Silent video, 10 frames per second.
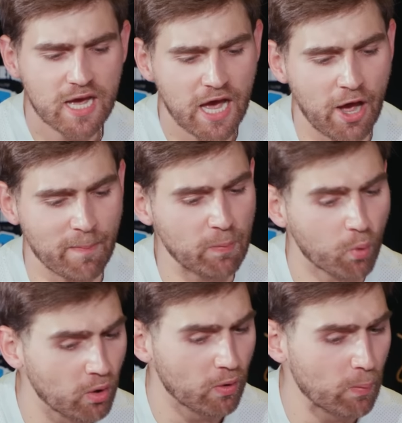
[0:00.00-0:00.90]
And
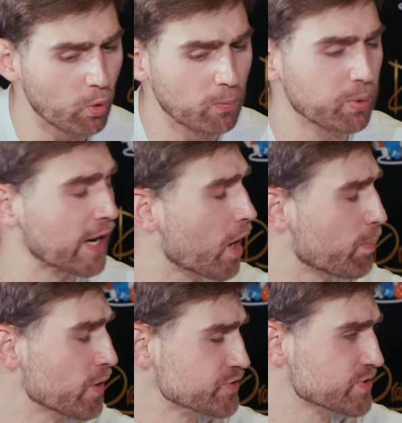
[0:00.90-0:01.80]
we're planning on
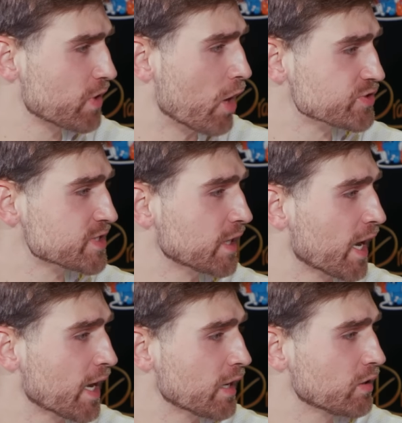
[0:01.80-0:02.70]
hosting
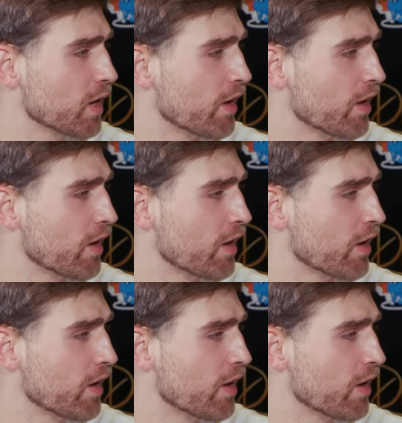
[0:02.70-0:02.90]
a